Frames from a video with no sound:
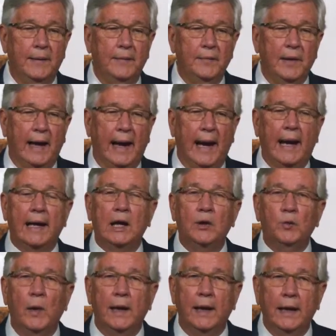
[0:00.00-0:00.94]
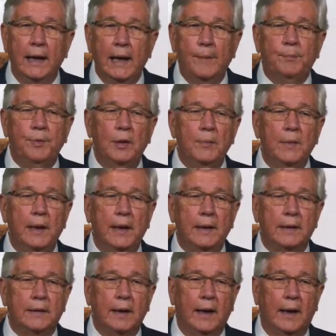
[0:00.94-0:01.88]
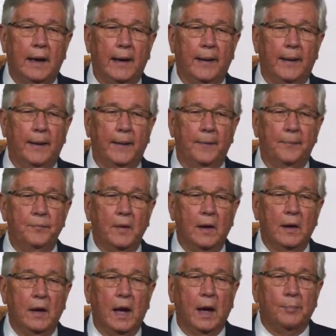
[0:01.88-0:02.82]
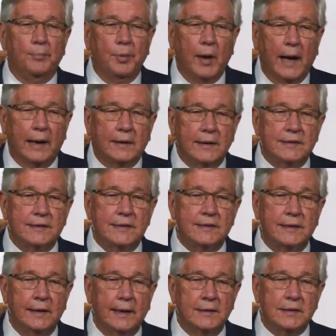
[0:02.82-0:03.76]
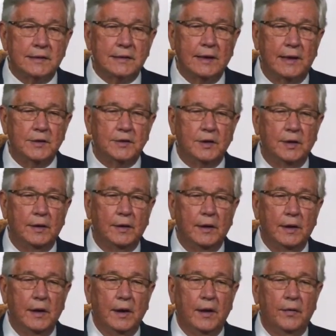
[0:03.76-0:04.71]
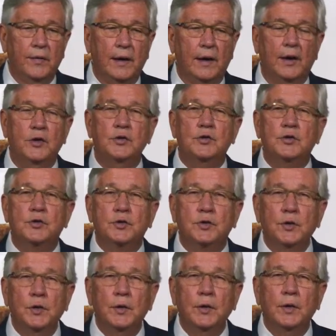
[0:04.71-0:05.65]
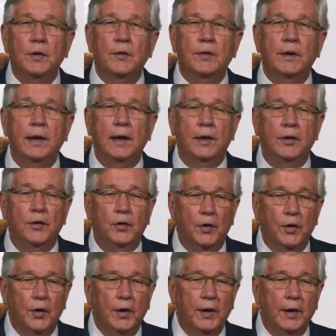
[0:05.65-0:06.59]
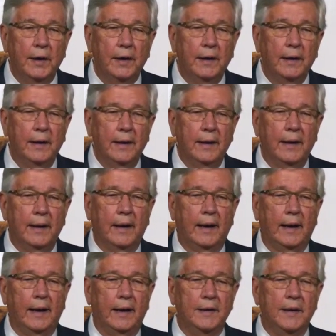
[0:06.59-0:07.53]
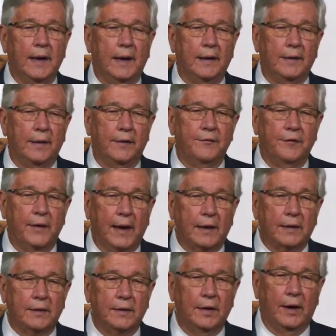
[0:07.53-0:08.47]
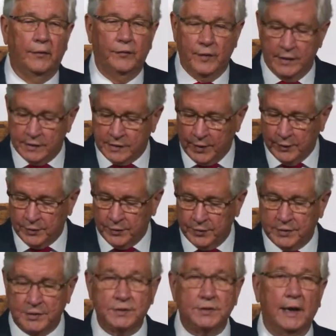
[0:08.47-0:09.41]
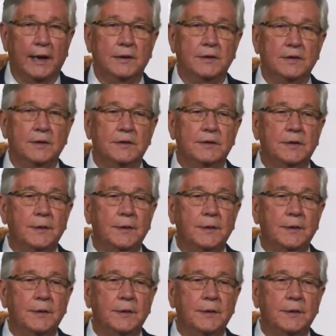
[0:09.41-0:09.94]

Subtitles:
How can we implement practices and legislation that ensure the enduring effect of these social changes?